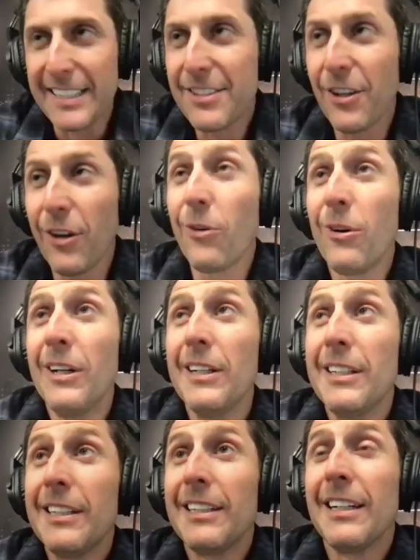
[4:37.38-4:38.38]
So
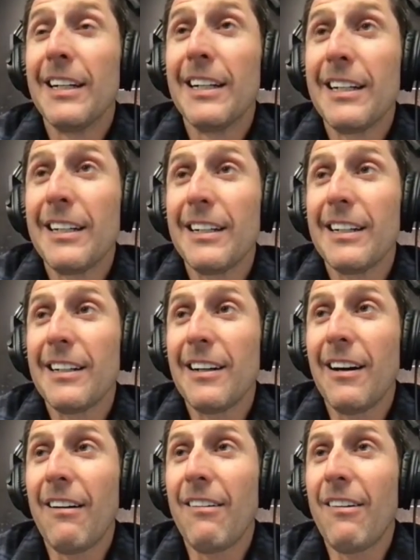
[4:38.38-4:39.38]

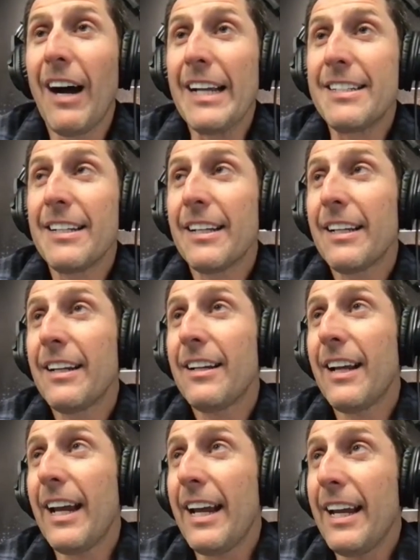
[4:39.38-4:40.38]
I
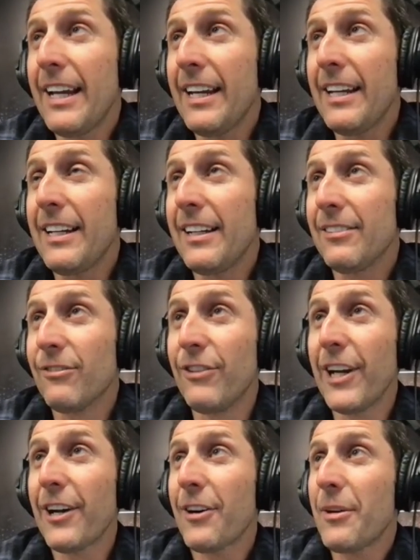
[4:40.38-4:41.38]
did a
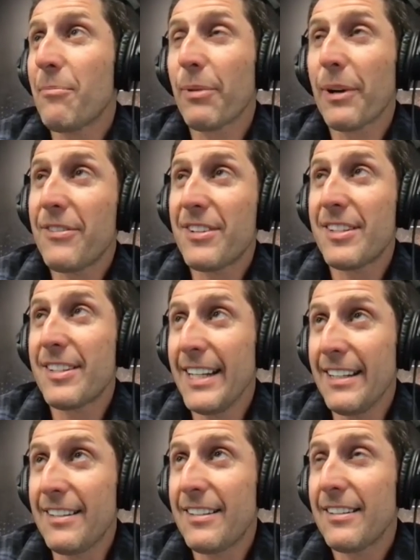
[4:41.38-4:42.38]
very brief
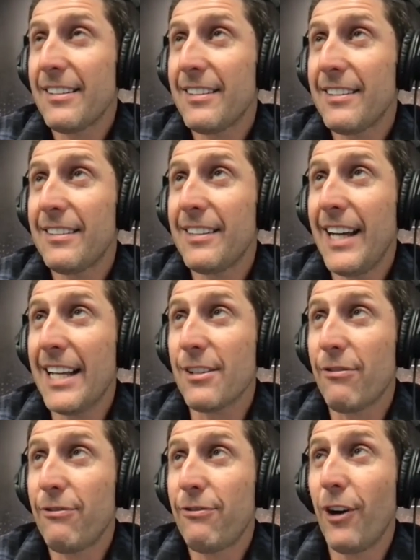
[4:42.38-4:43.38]
stint as a
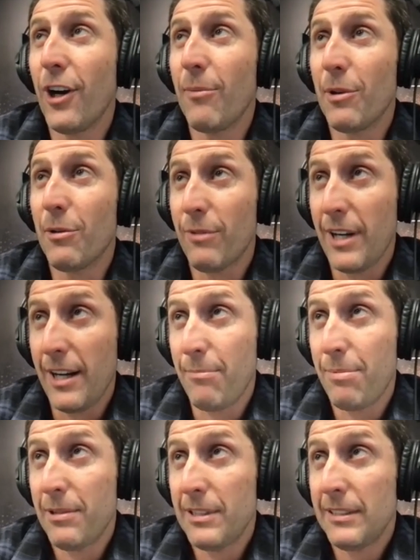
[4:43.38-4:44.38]
pharma
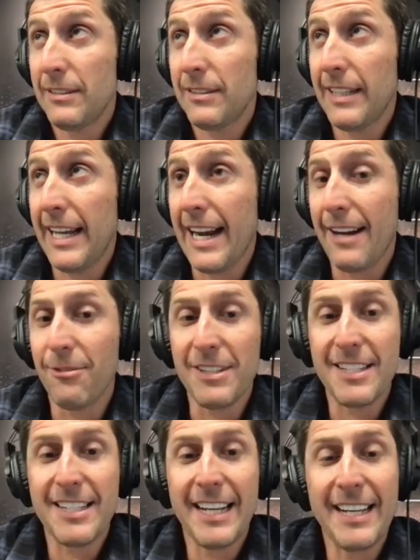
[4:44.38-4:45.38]
rep. And I would
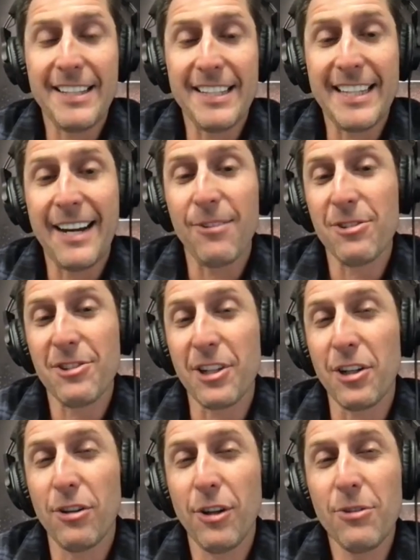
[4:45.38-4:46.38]
say that was the
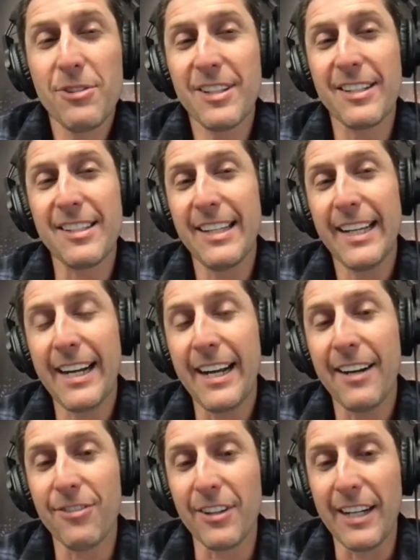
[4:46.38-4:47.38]
closest thing I
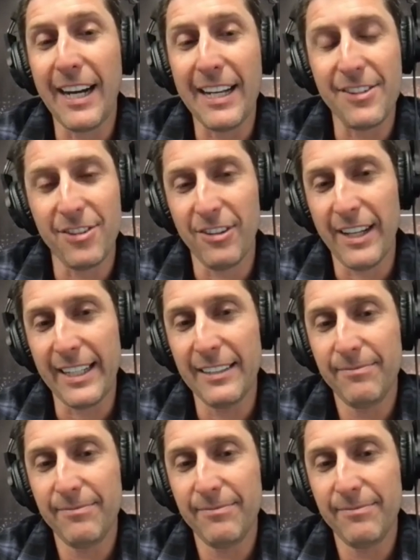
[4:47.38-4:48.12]
ever got to